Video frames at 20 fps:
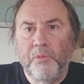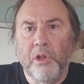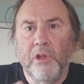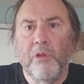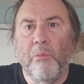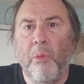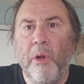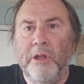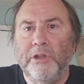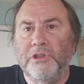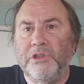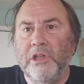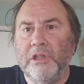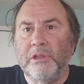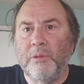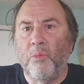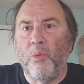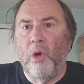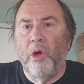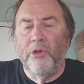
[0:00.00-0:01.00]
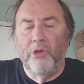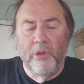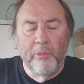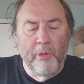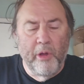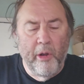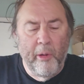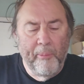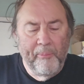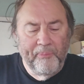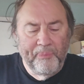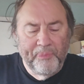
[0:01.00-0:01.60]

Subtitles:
The bread stands up well to the butter.